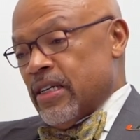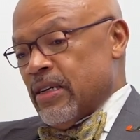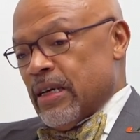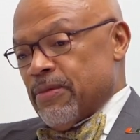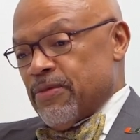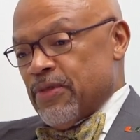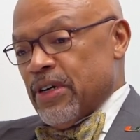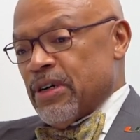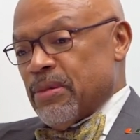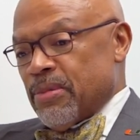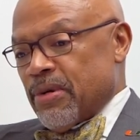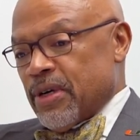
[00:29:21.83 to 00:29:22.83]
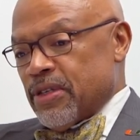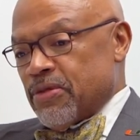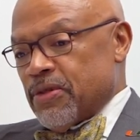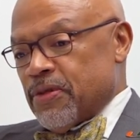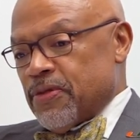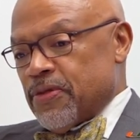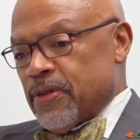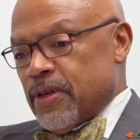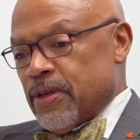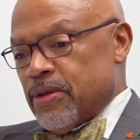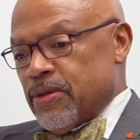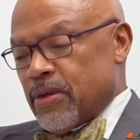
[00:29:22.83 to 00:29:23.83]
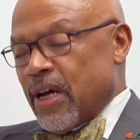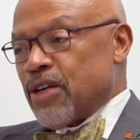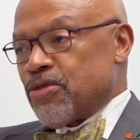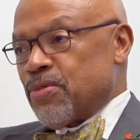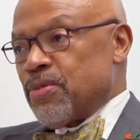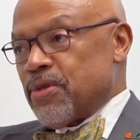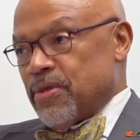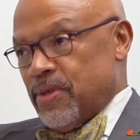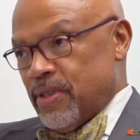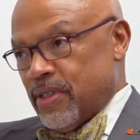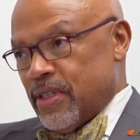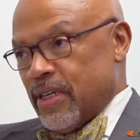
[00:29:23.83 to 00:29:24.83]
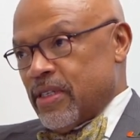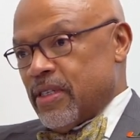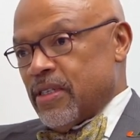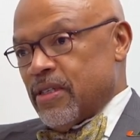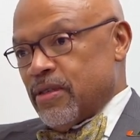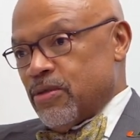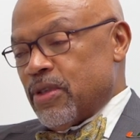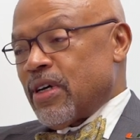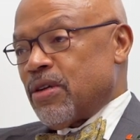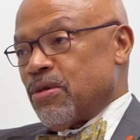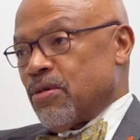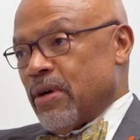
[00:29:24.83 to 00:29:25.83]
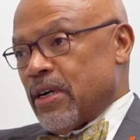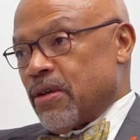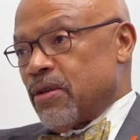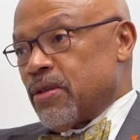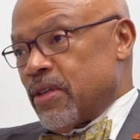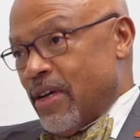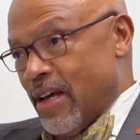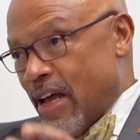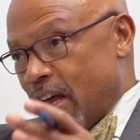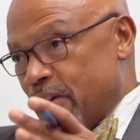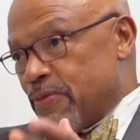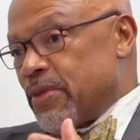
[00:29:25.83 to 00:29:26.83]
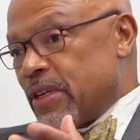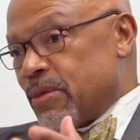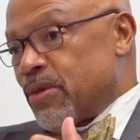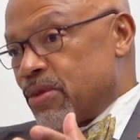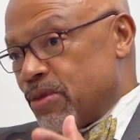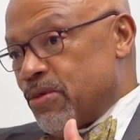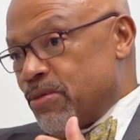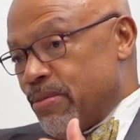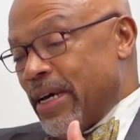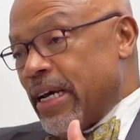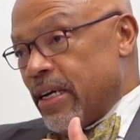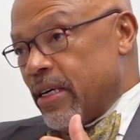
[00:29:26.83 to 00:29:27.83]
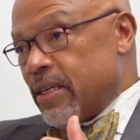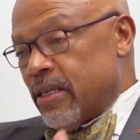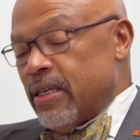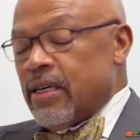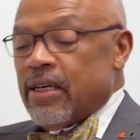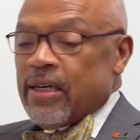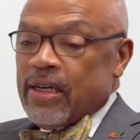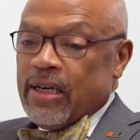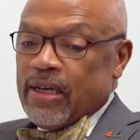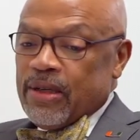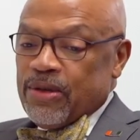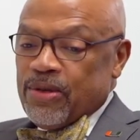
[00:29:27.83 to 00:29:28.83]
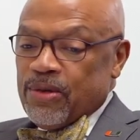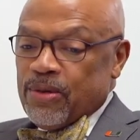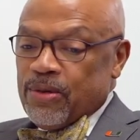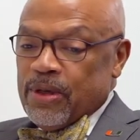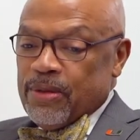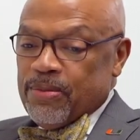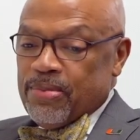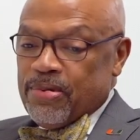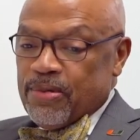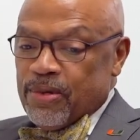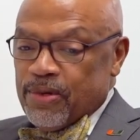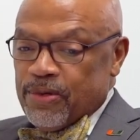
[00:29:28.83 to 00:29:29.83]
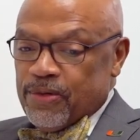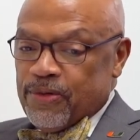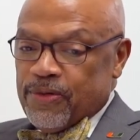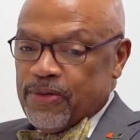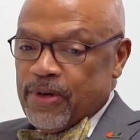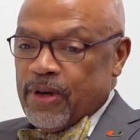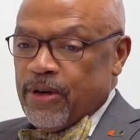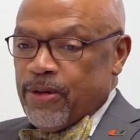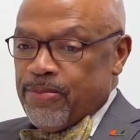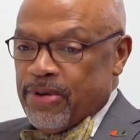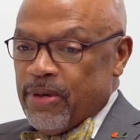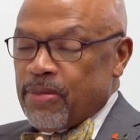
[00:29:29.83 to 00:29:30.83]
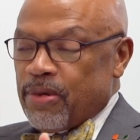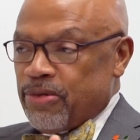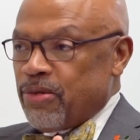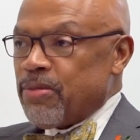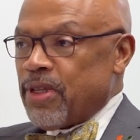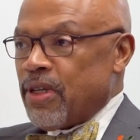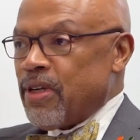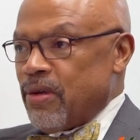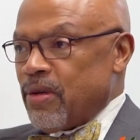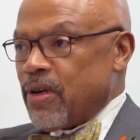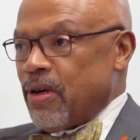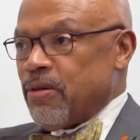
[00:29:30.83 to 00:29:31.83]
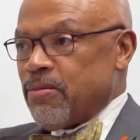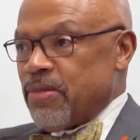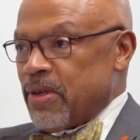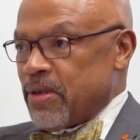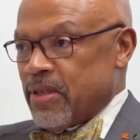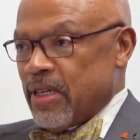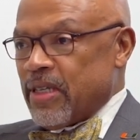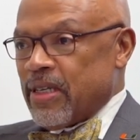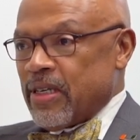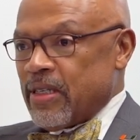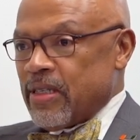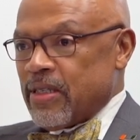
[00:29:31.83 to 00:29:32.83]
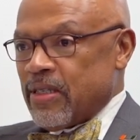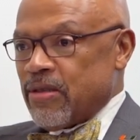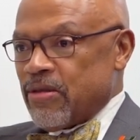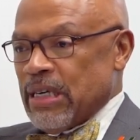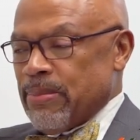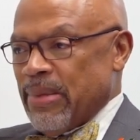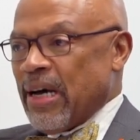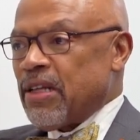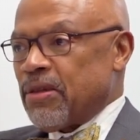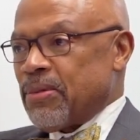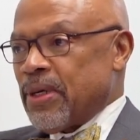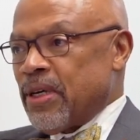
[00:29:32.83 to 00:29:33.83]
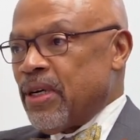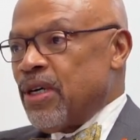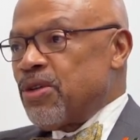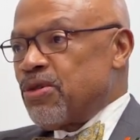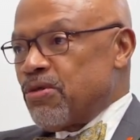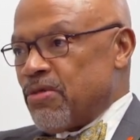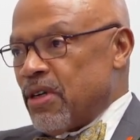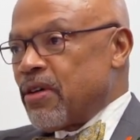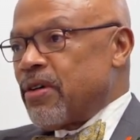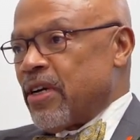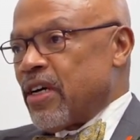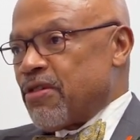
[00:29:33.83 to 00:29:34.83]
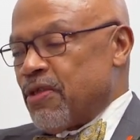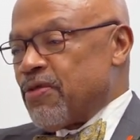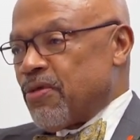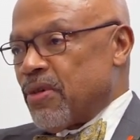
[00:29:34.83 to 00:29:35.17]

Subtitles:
I'm very impressed with the contributions that Without the White Coat have been able to make to improve people's ability to cope, because I think this is a pathway to reconnect with